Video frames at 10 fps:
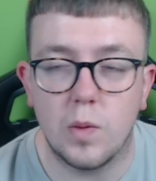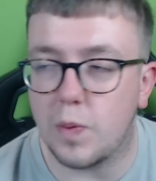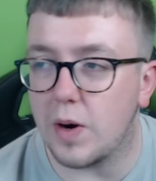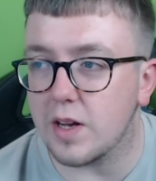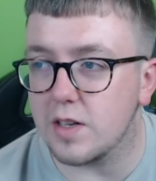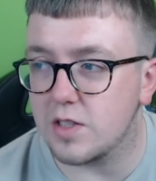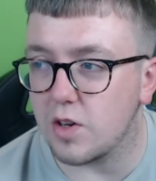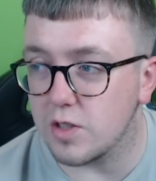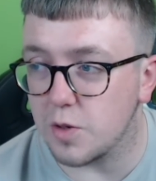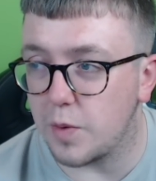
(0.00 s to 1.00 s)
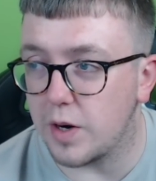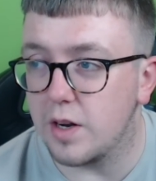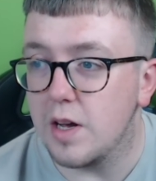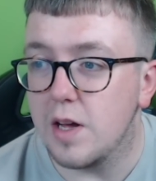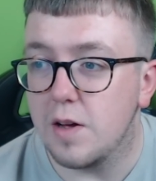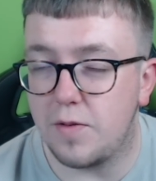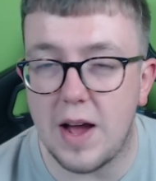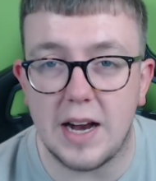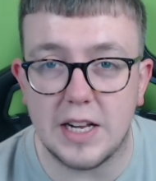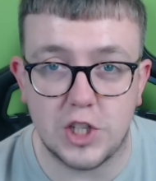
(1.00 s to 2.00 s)
We're probably going to sign someone
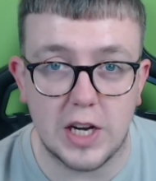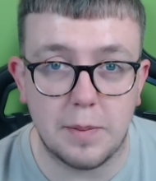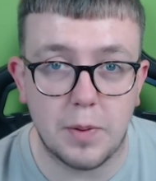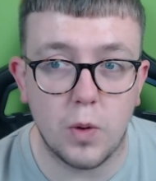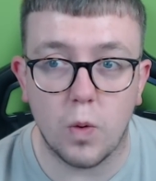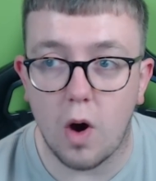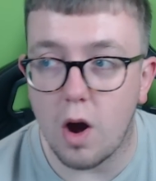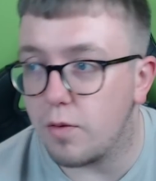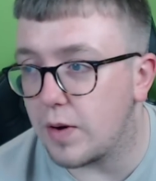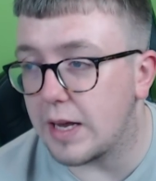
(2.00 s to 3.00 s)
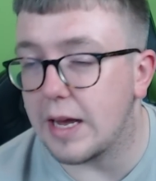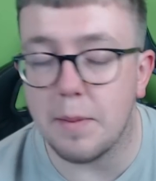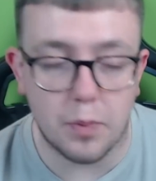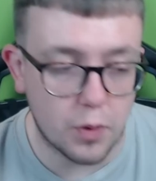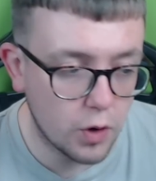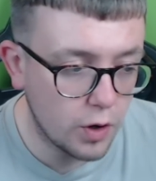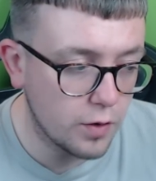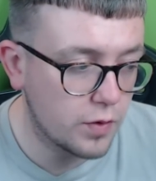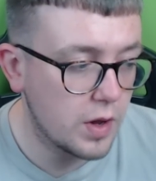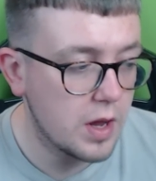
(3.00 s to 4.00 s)
fairly cheap who will hopefully
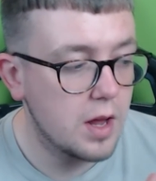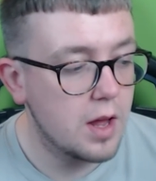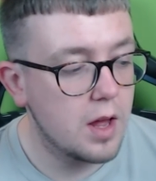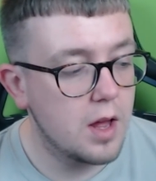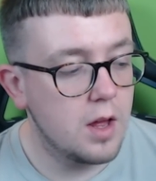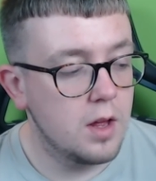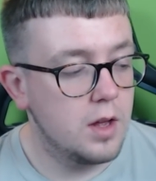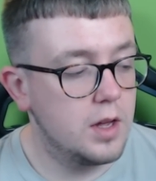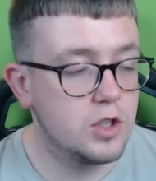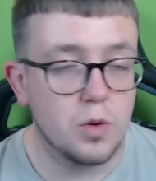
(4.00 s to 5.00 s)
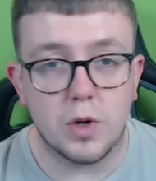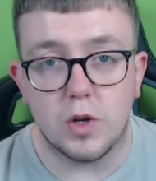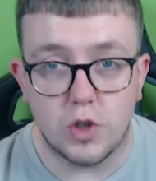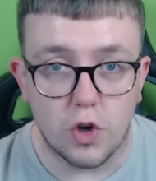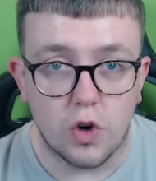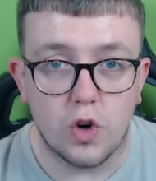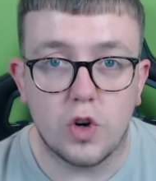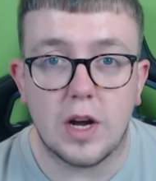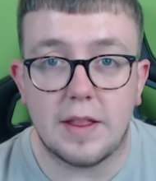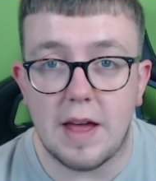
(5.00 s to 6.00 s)
improve. Someone who's
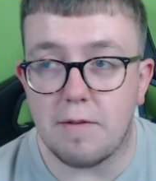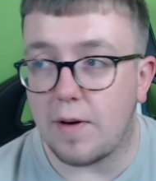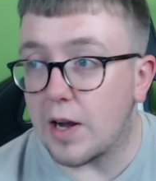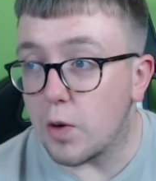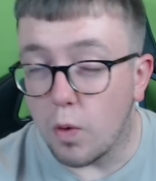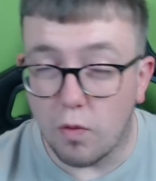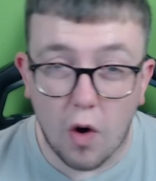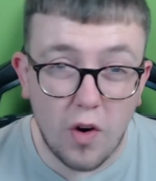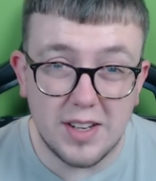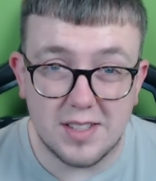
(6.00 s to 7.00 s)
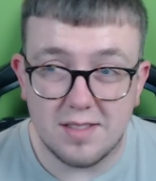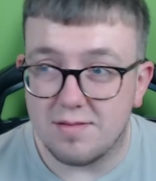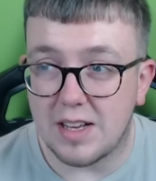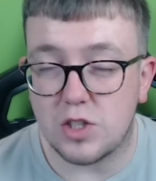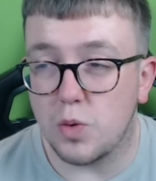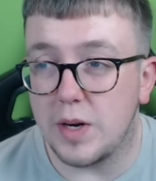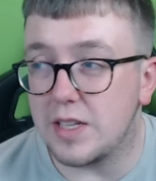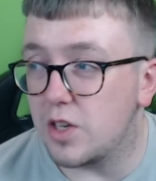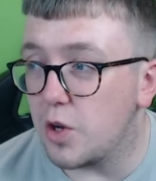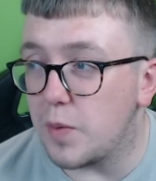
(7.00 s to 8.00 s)
young and their value will rise. That's all we
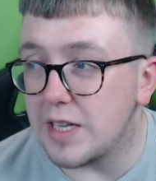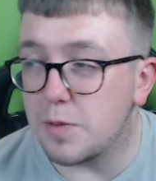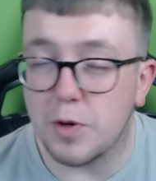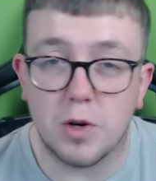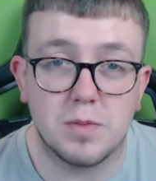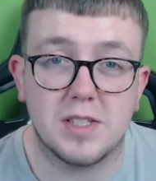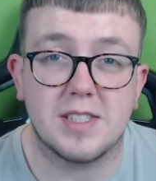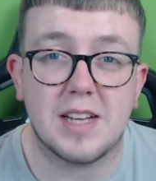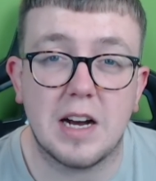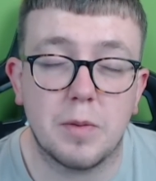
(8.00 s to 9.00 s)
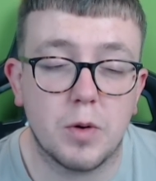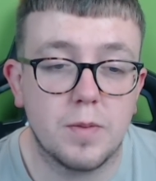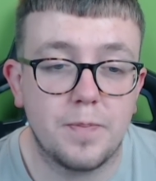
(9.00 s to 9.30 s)
need to do. We need to become sustainable.